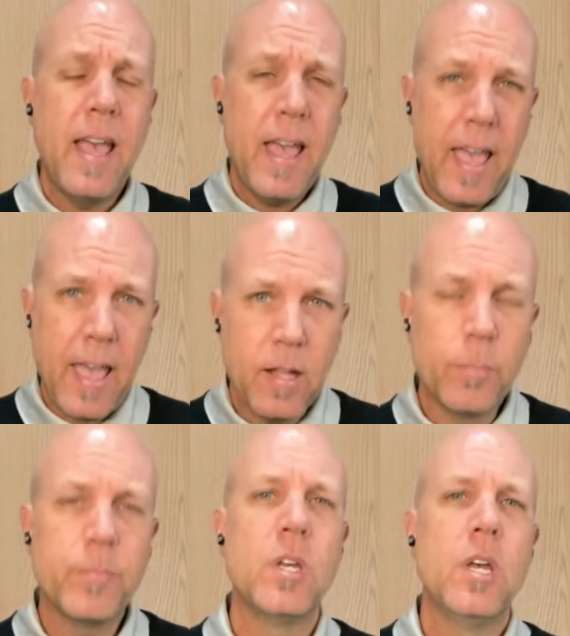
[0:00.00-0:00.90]

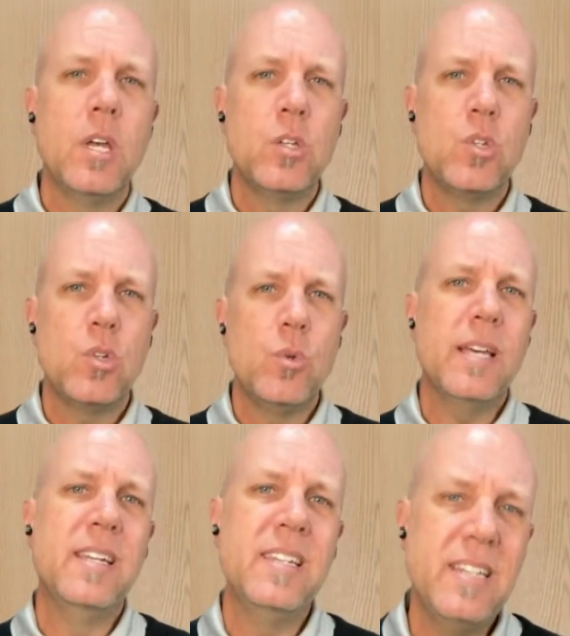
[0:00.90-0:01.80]
helped to
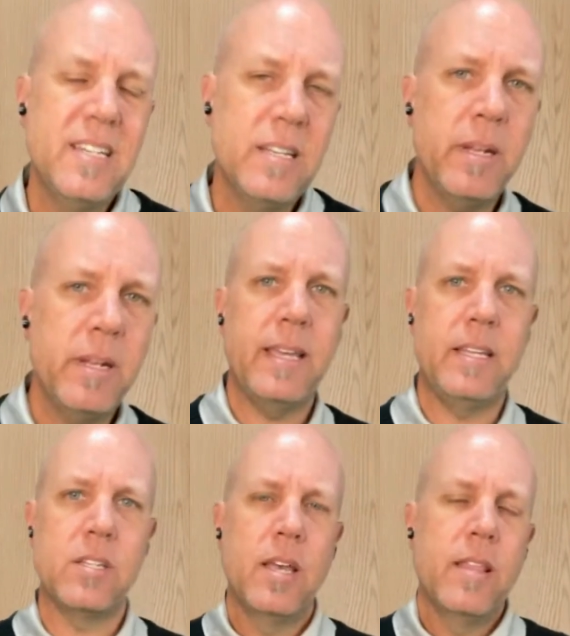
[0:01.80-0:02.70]
eliminate